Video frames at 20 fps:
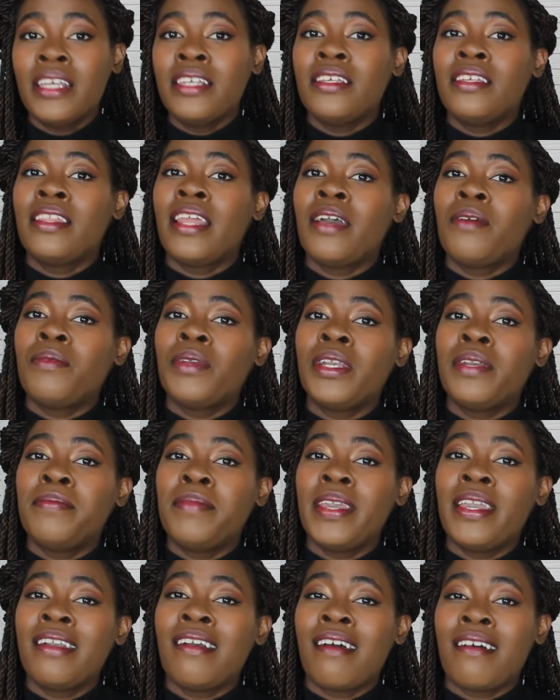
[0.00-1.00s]
and that we are
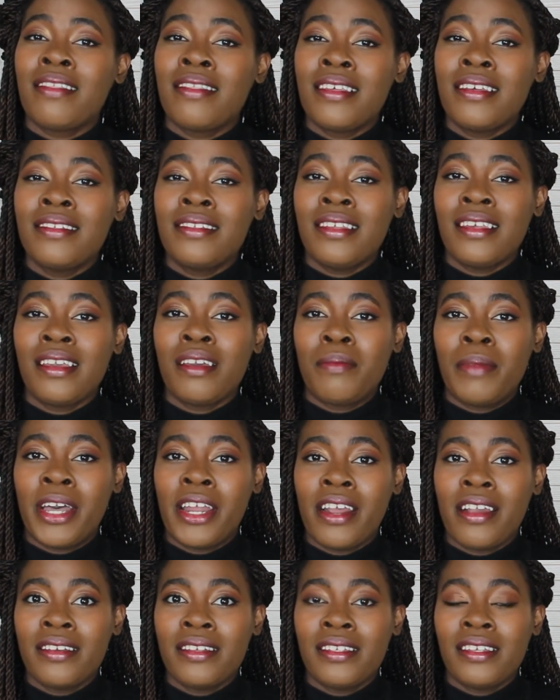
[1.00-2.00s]
being authentic about
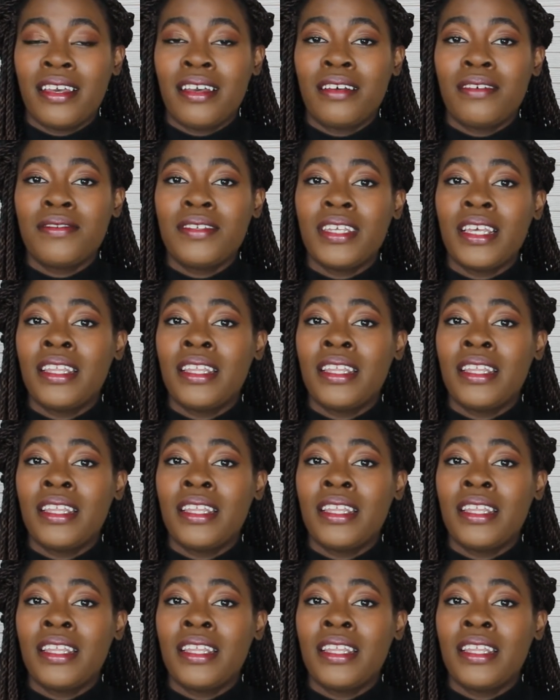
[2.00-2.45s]
ourselves.